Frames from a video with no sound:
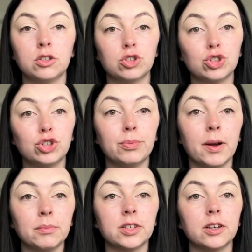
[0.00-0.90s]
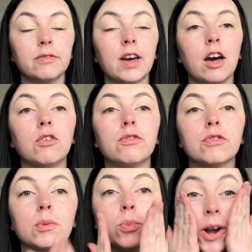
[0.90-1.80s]
Just 2 pumps of e.l.f.
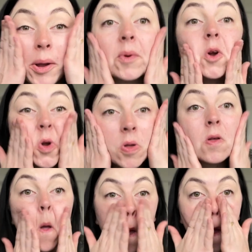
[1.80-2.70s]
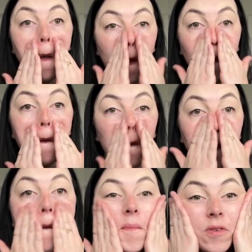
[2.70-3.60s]
primer.
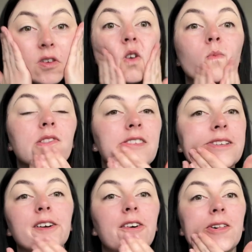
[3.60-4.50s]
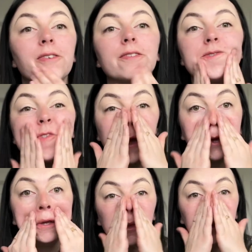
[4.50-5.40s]
Just gonna put this all over the
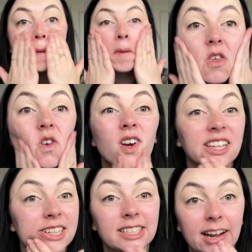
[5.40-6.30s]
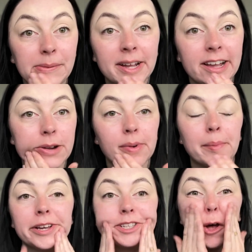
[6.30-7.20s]
face. You guys, I dyed my hair by
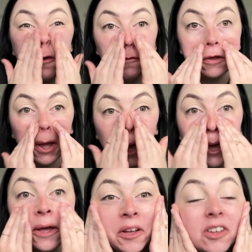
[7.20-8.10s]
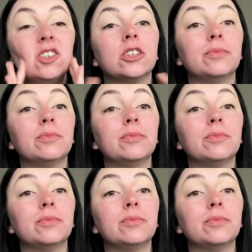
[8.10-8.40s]
myself and